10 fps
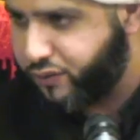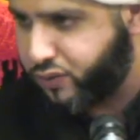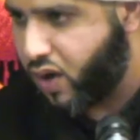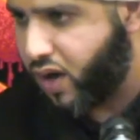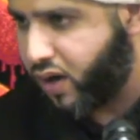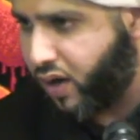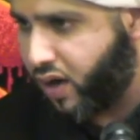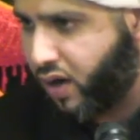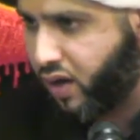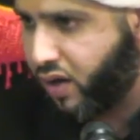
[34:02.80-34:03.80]
to
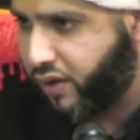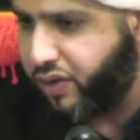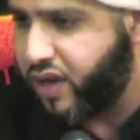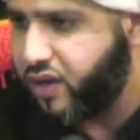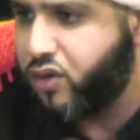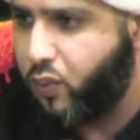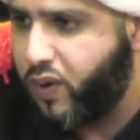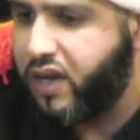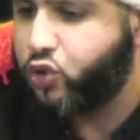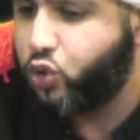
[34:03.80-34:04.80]
hunger. Then you
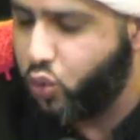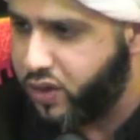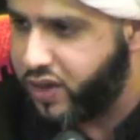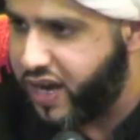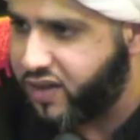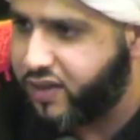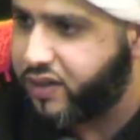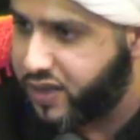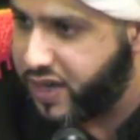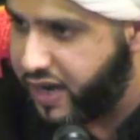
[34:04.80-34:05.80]
will truly
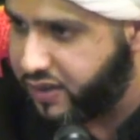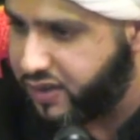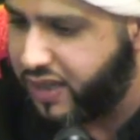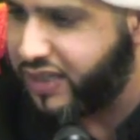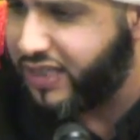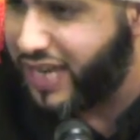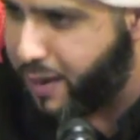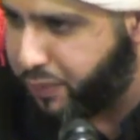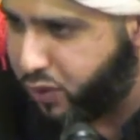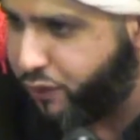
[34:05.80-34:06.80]
understand the
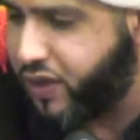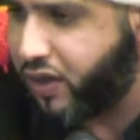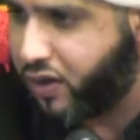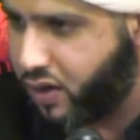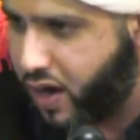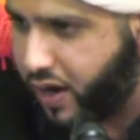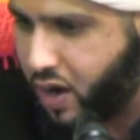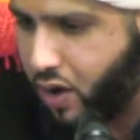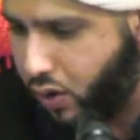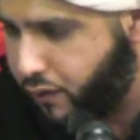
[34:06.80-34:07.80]
depth of the cry
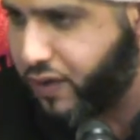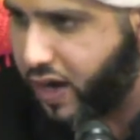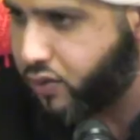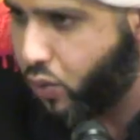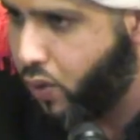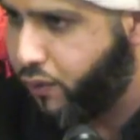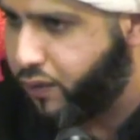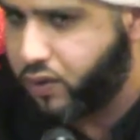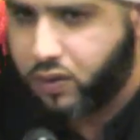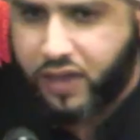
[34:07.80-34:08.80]
of that
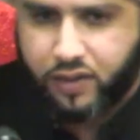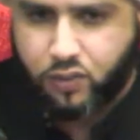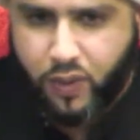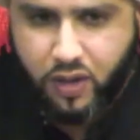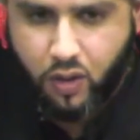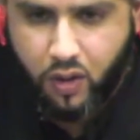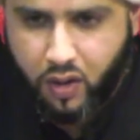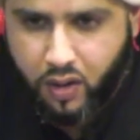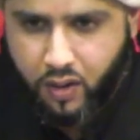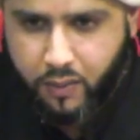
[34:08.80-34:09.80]
orphan or that widow.
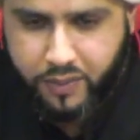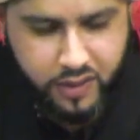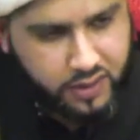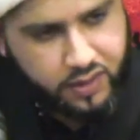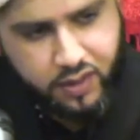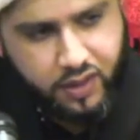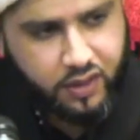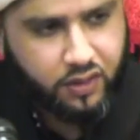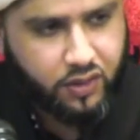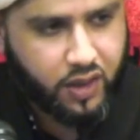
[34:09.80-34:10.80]
But this is
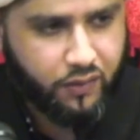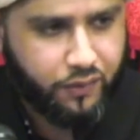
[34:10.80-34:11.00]
another thing